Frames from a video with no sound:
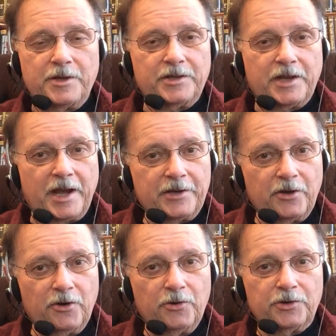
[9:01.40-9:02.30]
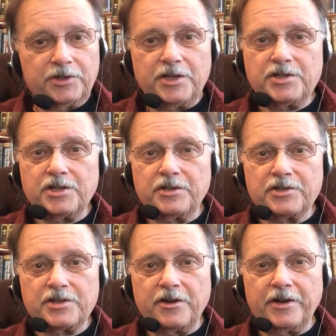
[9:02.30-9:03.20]
men that I know who are teaching in
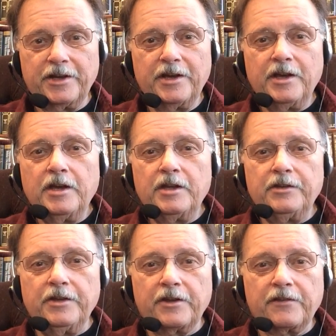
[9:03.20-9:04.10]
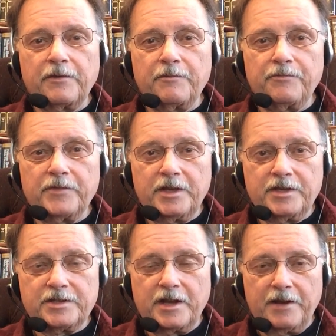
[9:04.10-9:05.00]
this area, none of them
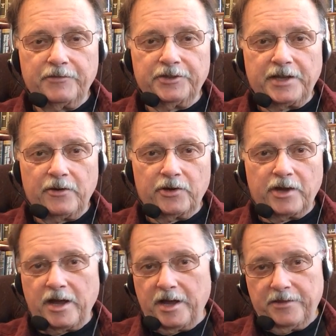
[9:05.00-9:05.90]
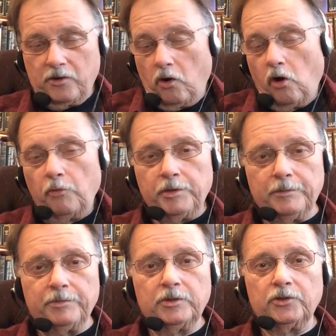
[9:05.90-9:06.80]
is an ivory tower guy. They're all
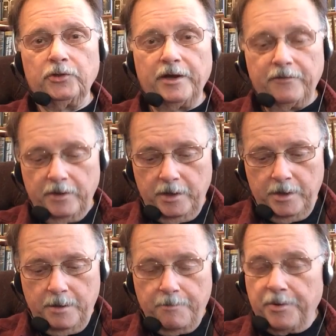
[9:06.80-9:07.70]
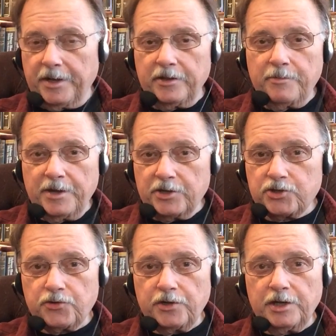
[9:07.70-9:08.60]
people who have been in the
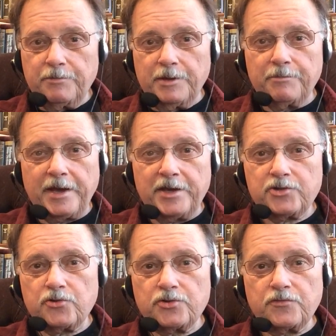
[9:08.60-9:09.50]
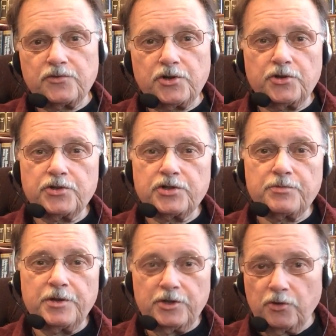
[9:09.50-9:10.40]
ministry, been pastors of churches,
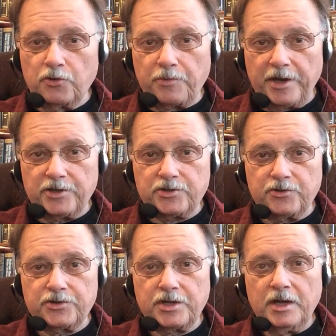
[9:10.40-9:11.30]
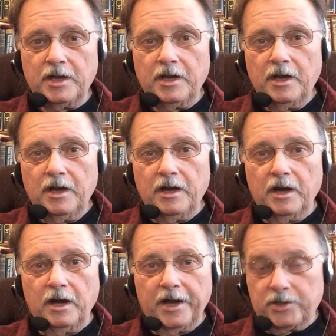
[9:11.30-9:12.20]
been youth pastors,
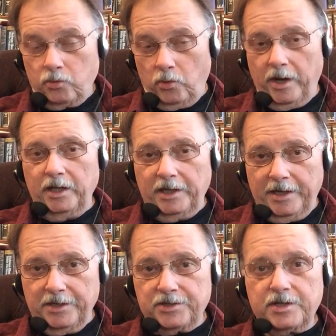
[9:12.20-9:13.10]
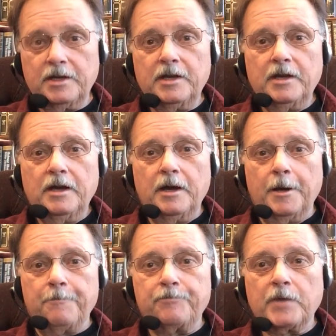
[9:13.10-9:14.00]
as well as
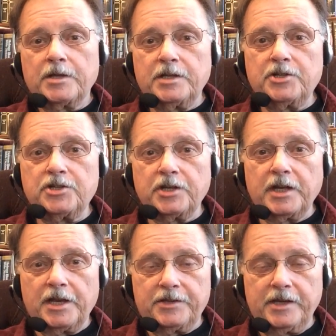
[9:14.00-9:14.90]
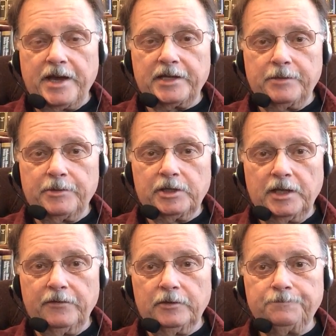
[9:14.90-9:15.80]
teaching at the academic
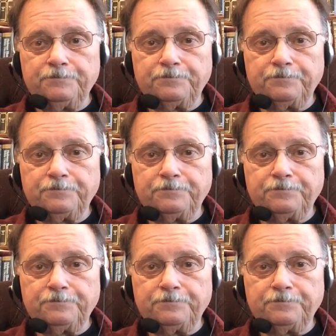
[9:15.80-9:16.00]
level.